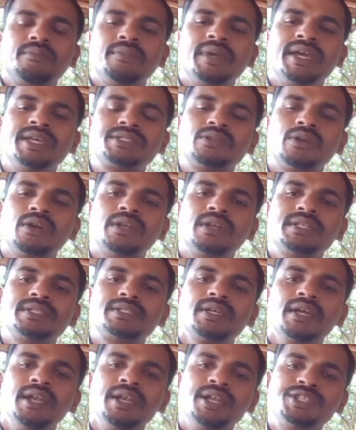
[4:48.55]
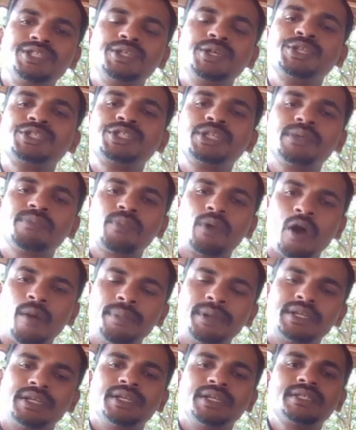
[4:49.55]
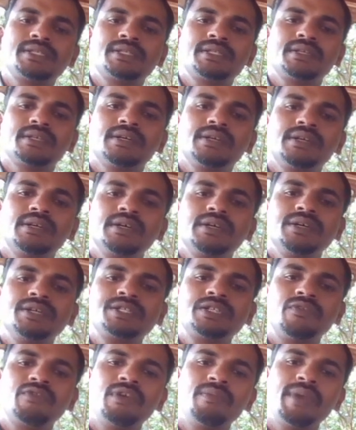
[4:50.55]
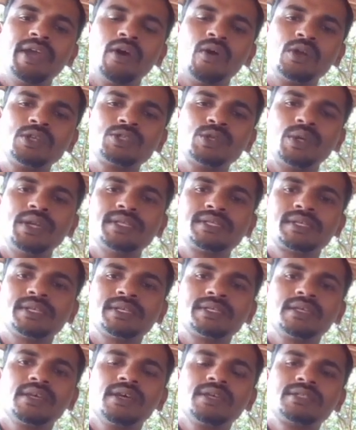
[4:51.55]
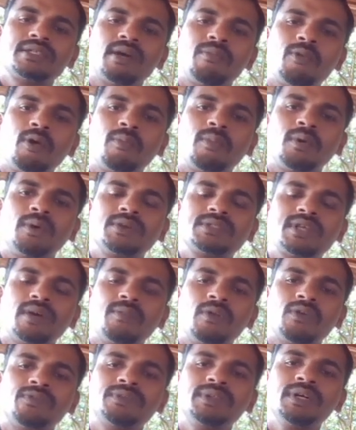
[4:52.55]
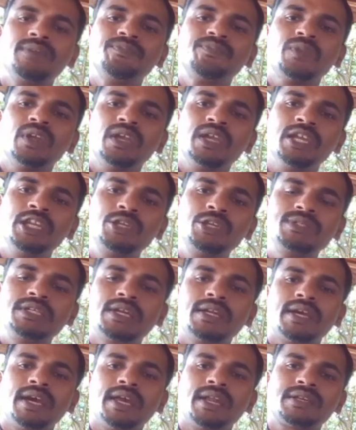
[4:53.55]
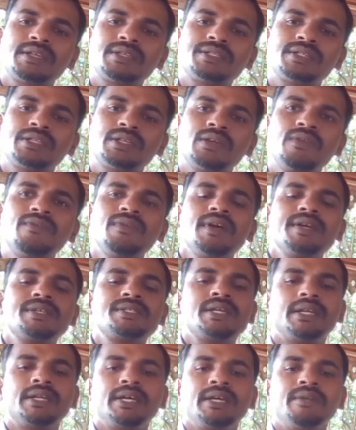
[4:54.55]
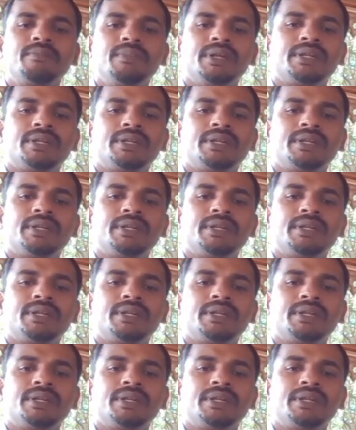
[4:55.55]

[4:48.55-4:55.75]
based on its distinguishing properties. So we may also discuss some of, some of the individual characteristic of certain